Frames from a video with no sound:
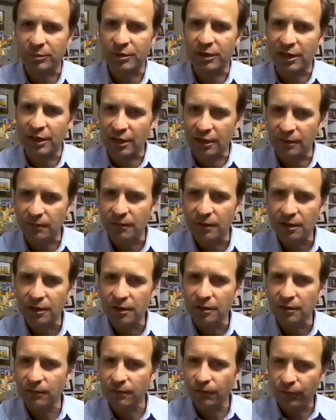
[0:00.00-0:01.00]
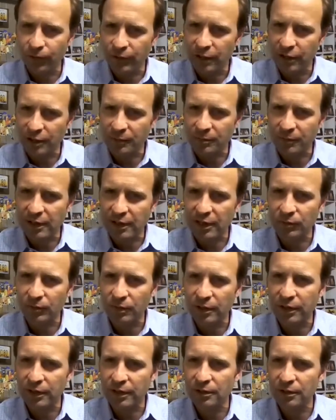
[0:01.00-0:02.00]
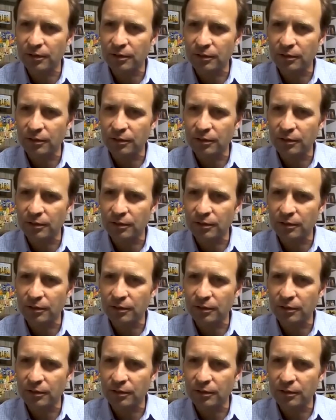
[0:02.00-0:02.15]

to kind of free it up that way?